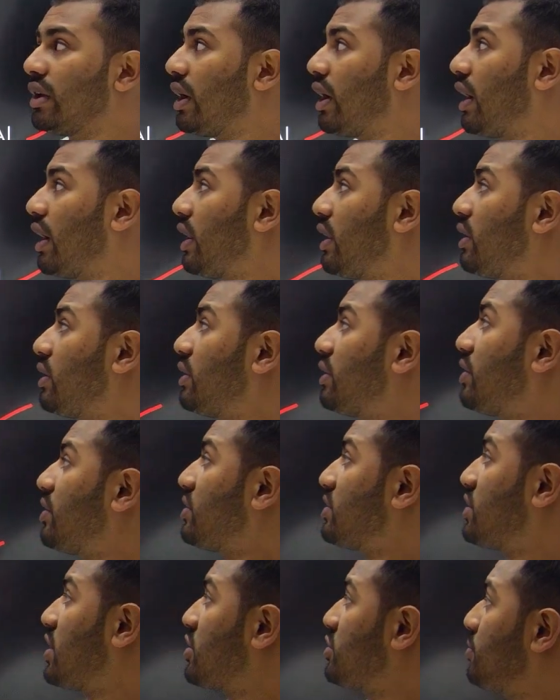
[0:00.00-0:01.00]
And
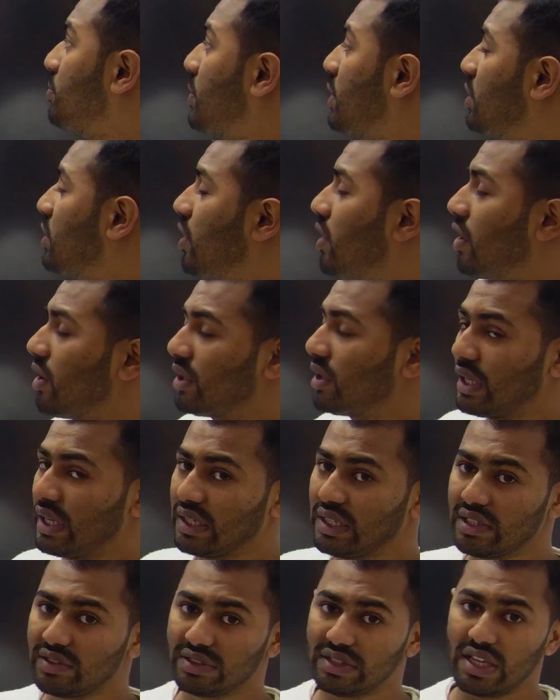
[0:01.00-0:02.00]
research method and
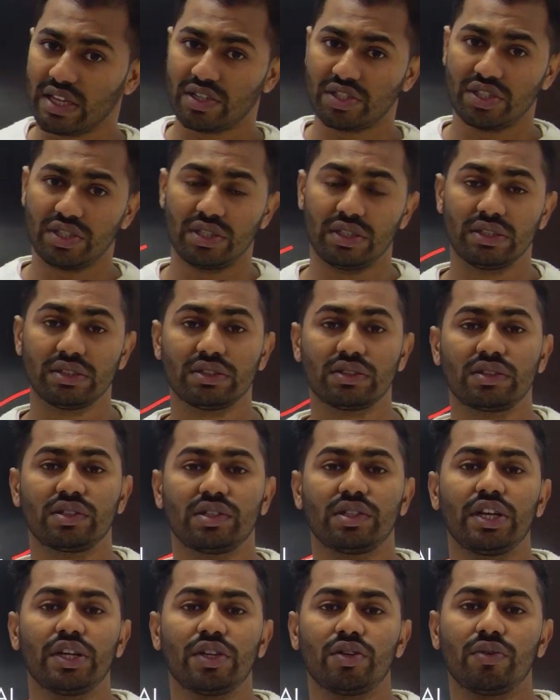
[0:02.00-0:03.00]
English sections
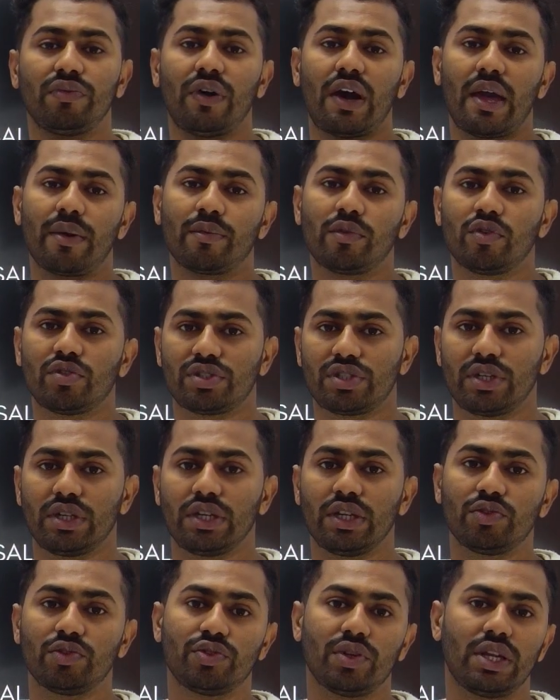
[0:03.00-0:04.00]
3 to 5 question
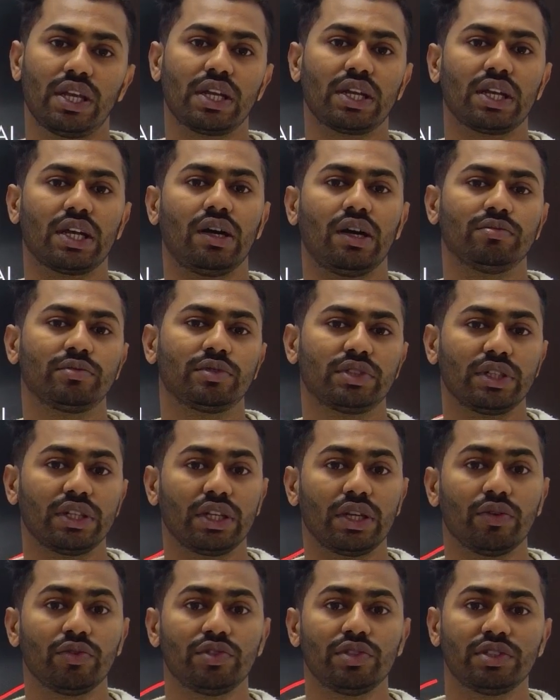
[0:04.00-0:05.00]
usually comes in
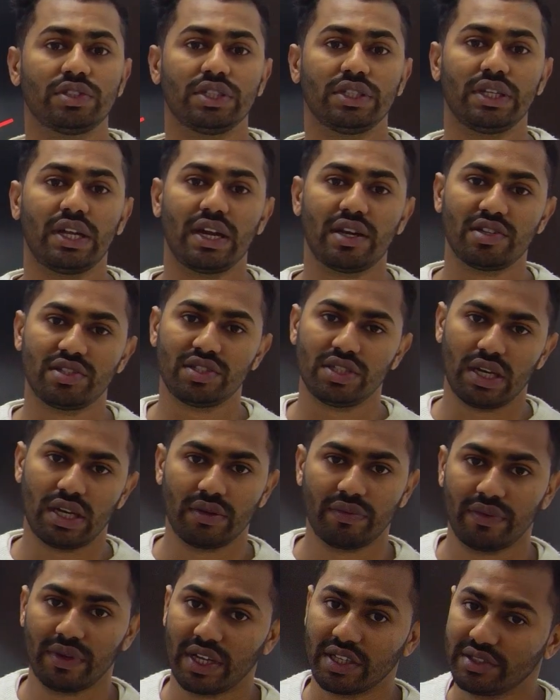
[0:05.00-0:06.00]
UGC NET
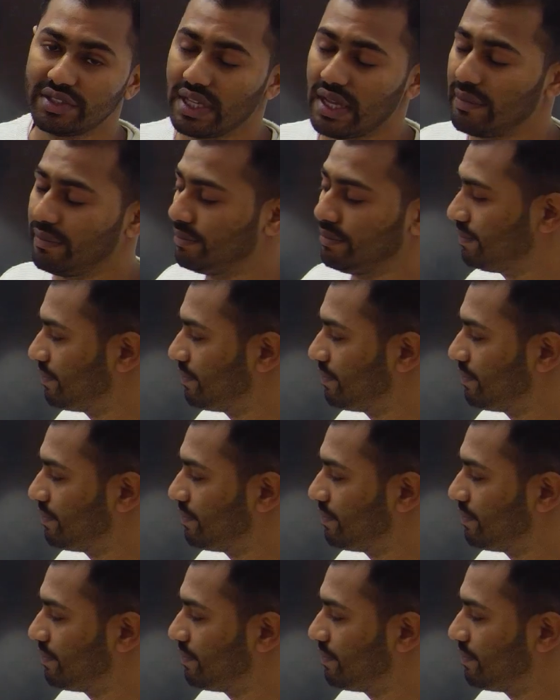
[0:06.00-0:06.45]
JRF exam.